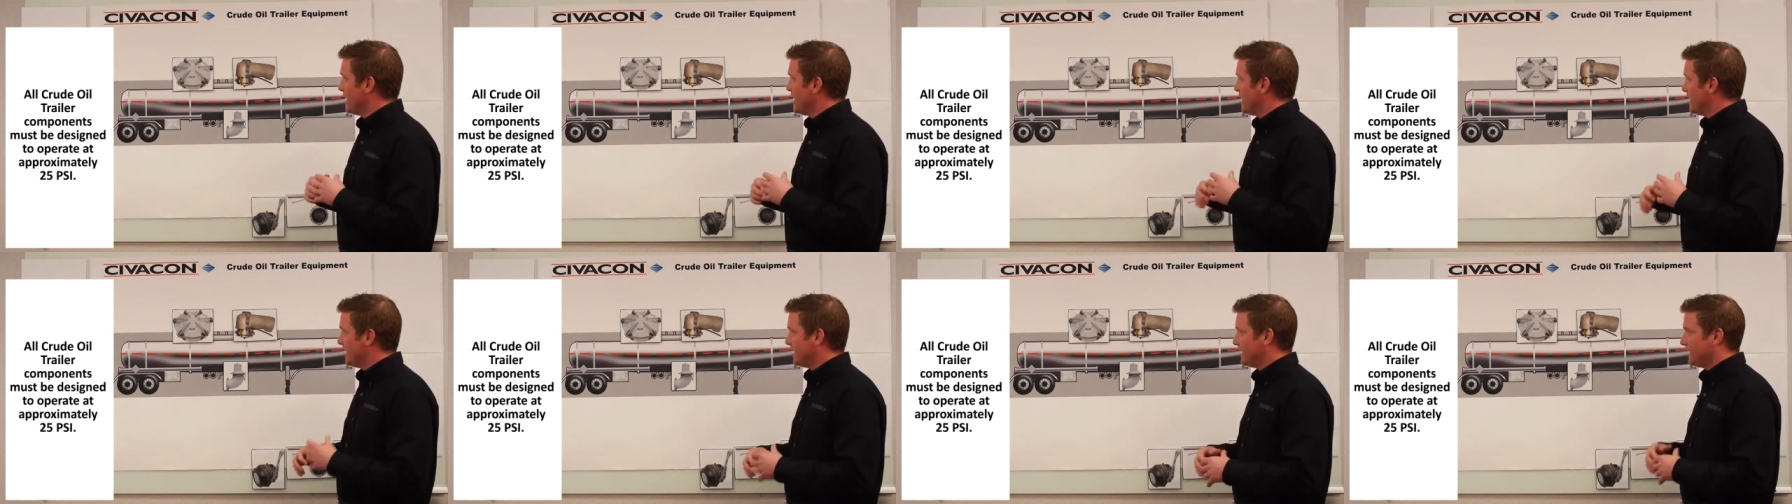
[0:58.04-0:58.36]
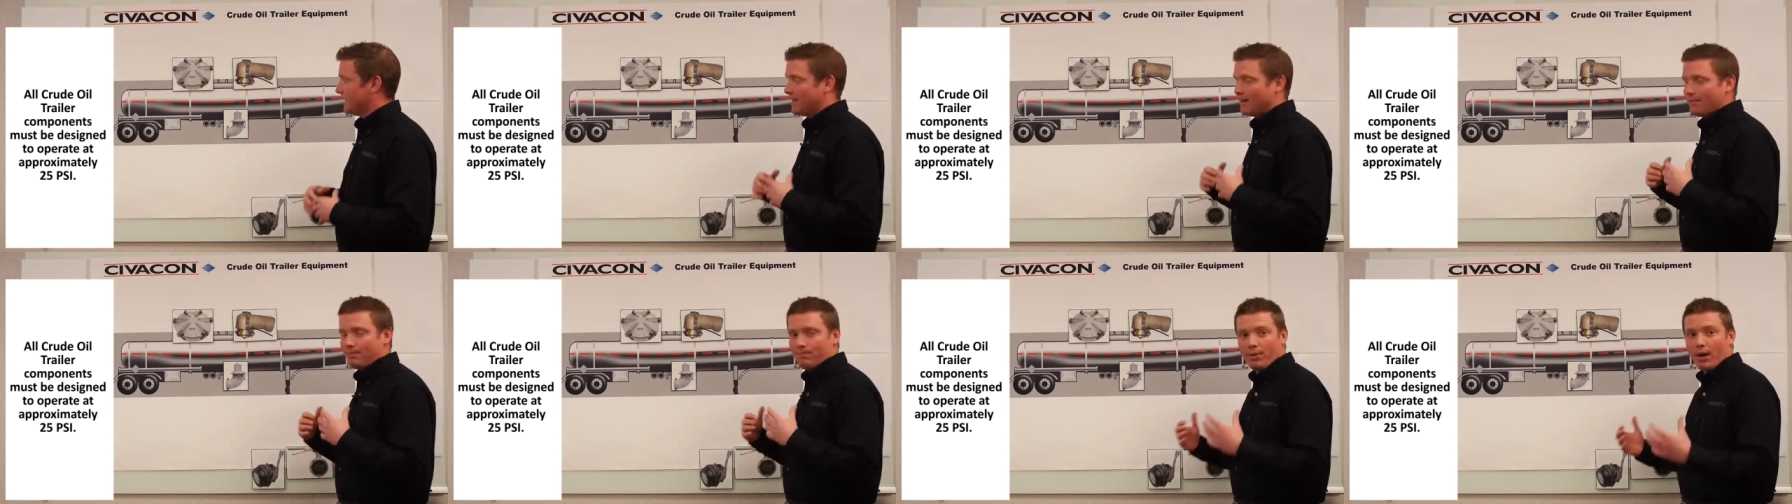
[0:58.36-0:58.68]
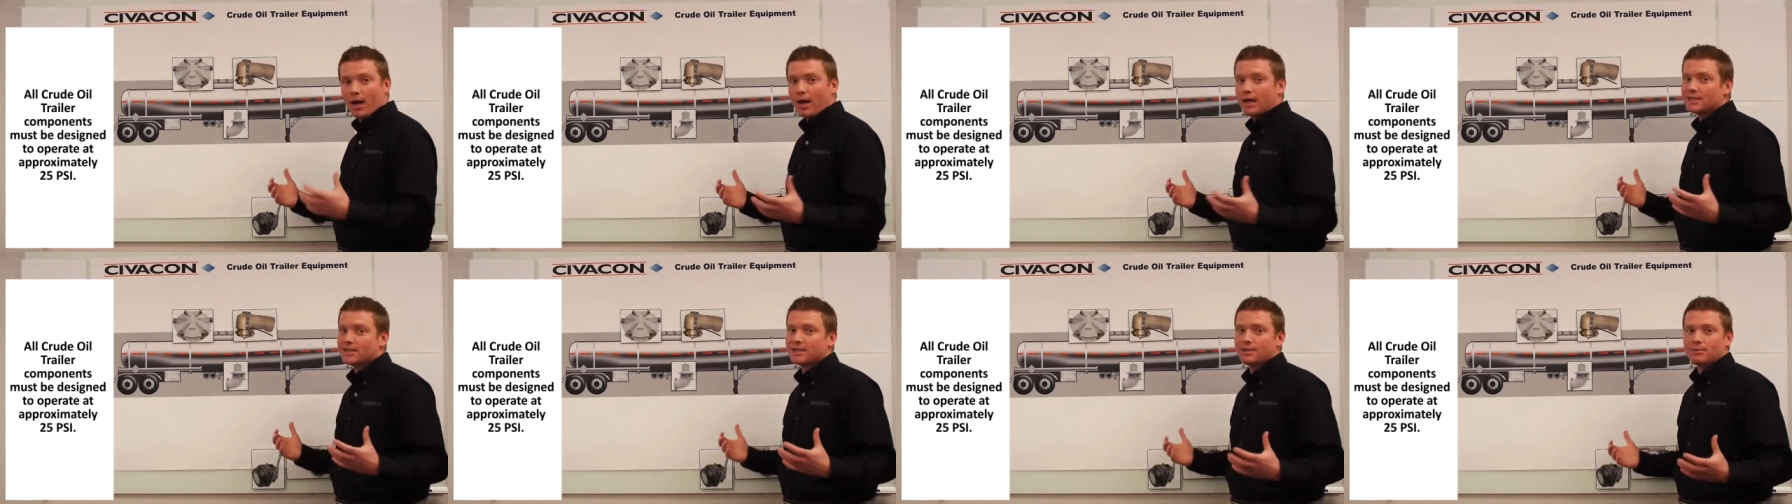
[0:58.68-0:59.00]
and it
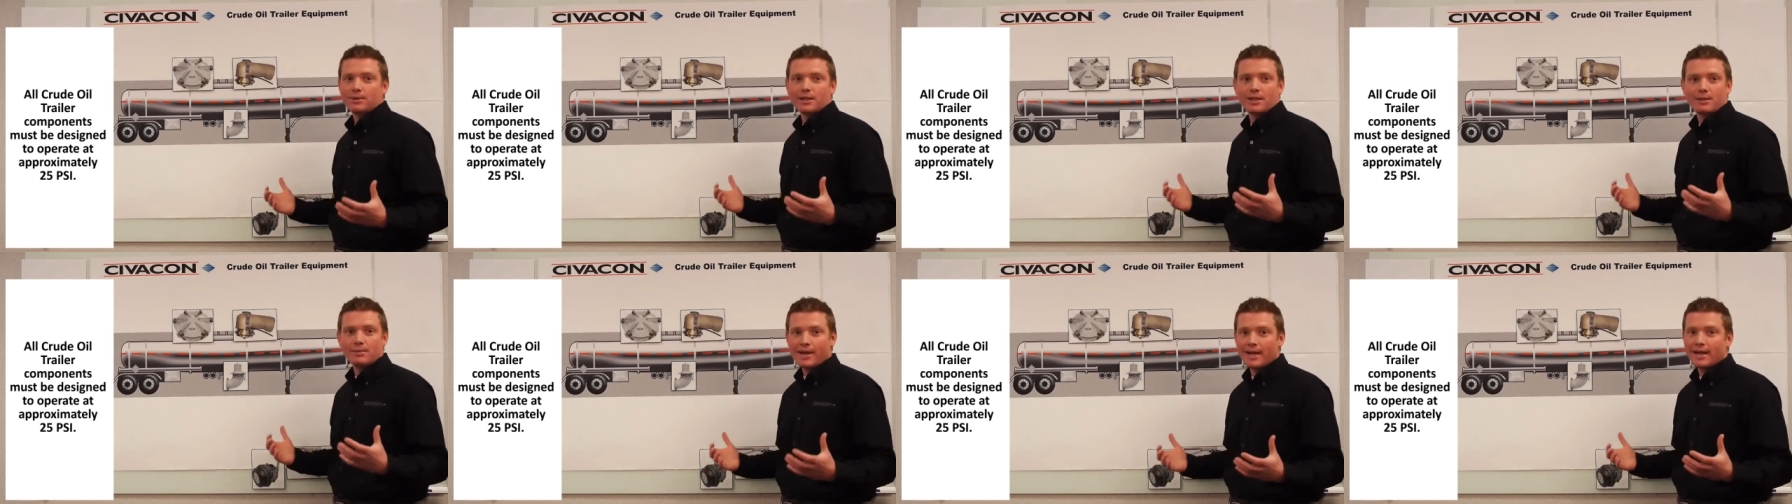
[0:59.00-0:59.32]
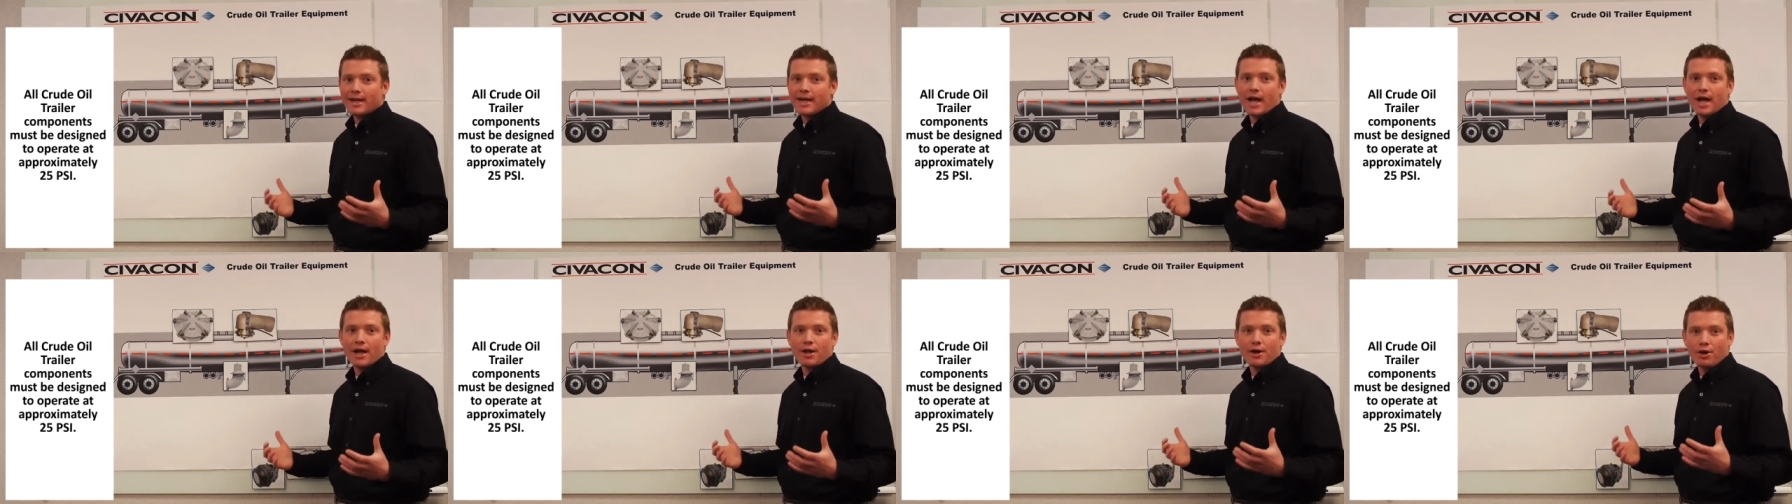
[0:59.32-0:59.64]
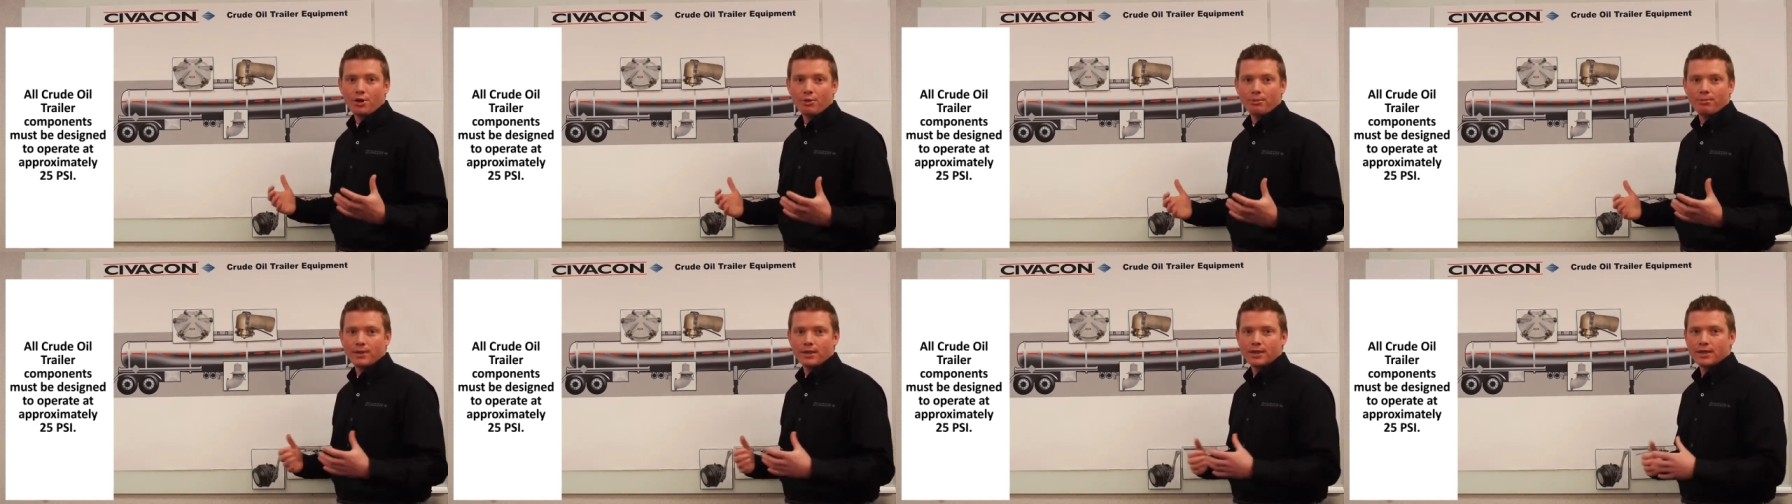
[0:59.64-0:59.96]
possibly may not
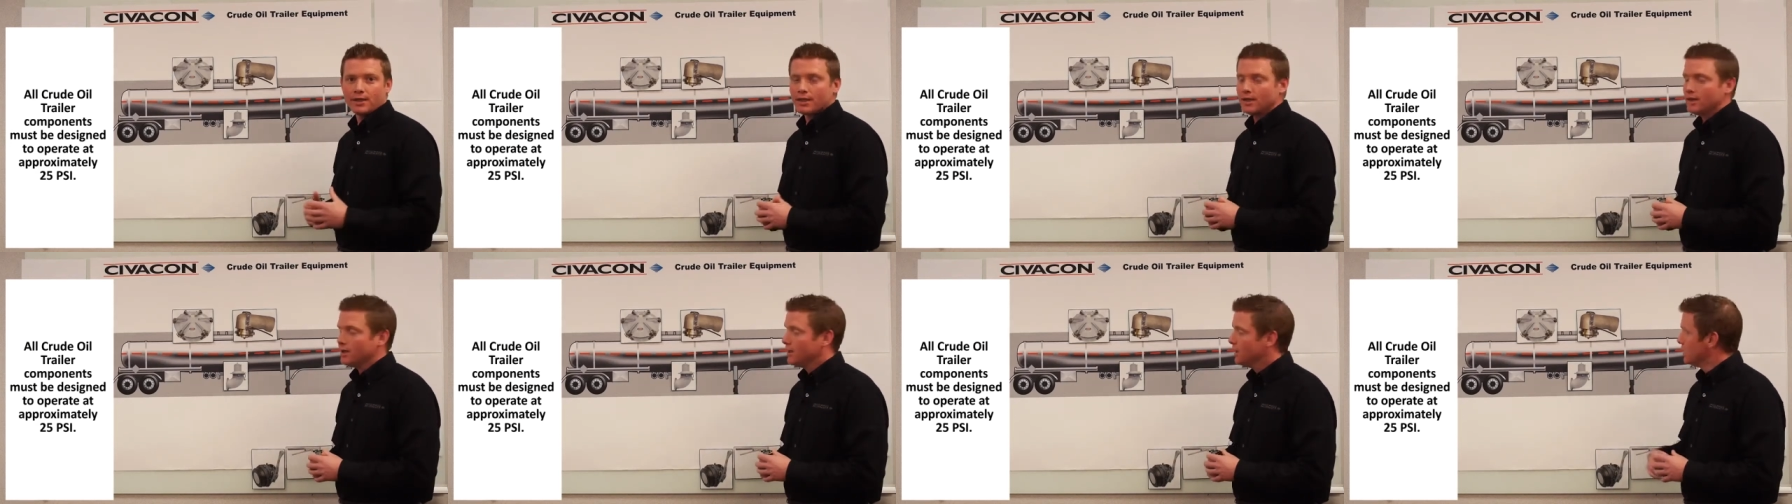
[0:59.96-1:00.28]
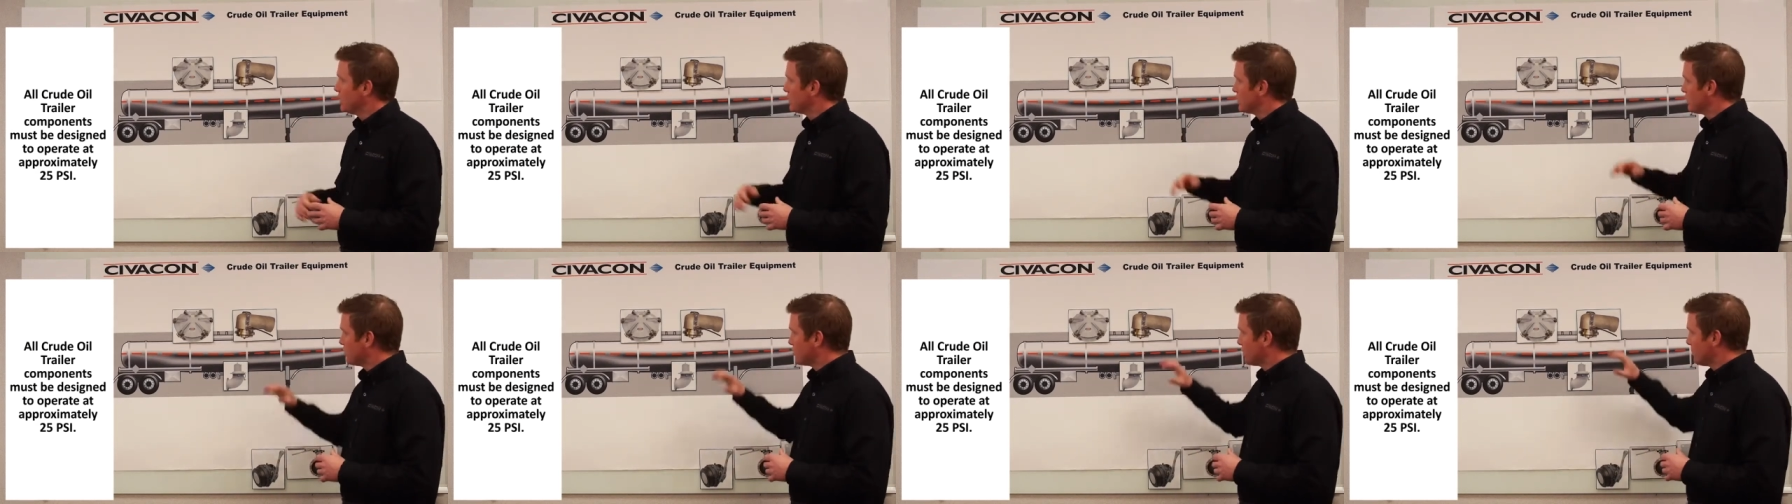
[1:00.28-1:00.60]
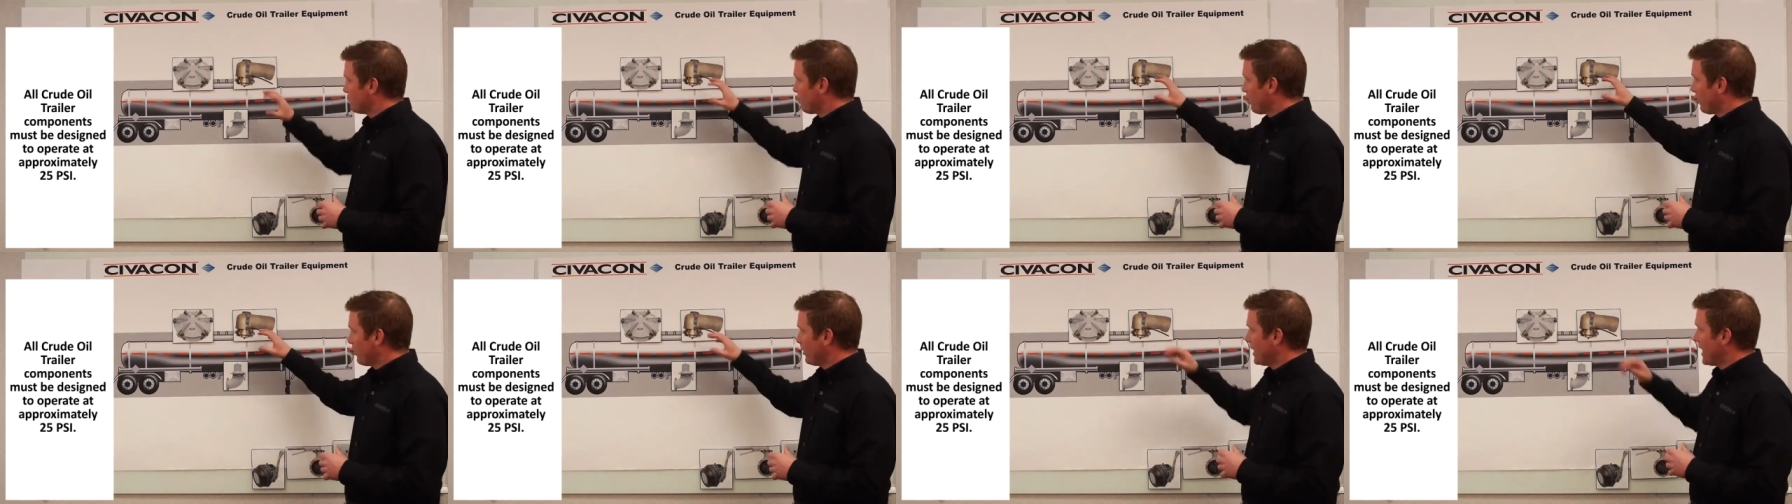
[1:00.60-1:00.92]
open. So it's
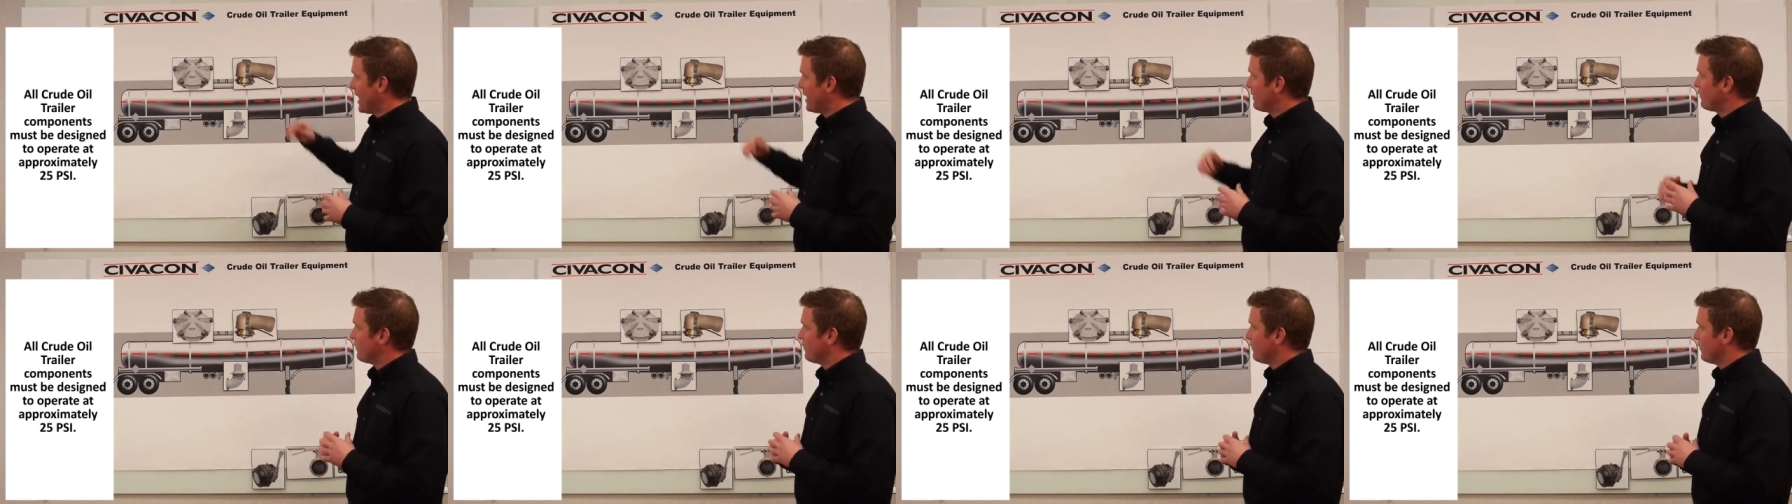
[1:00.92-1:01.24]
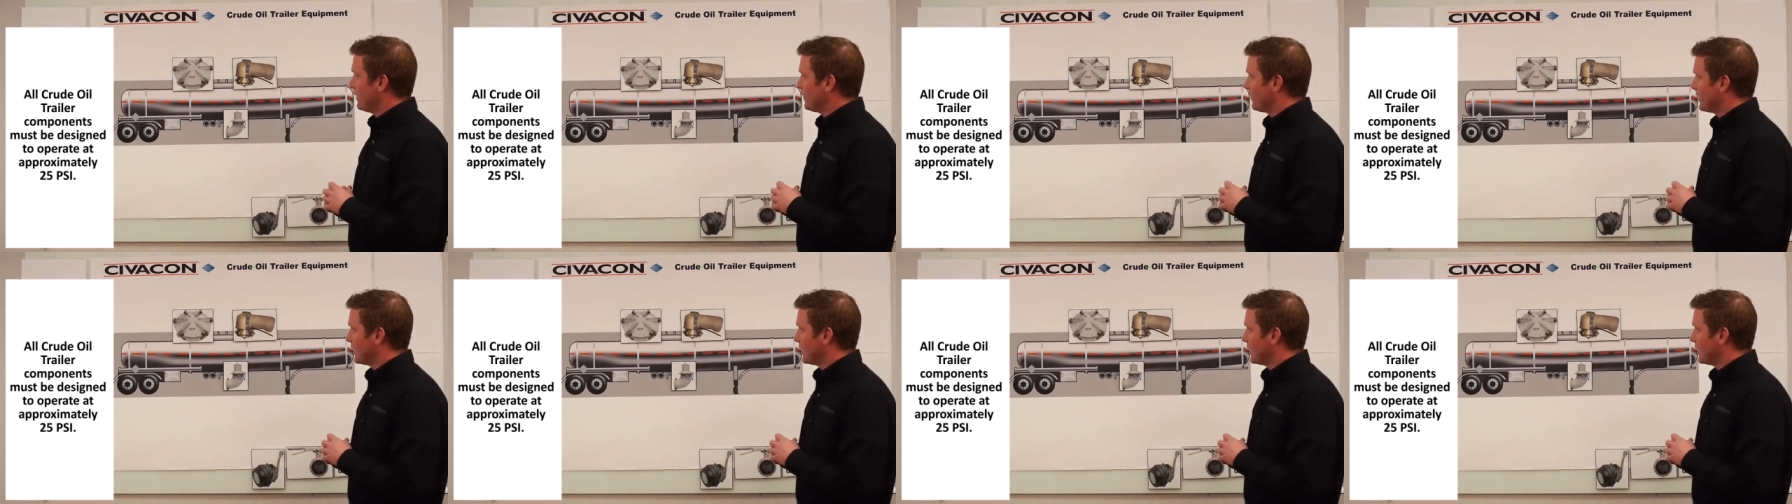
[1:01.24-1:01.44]
important to have a vent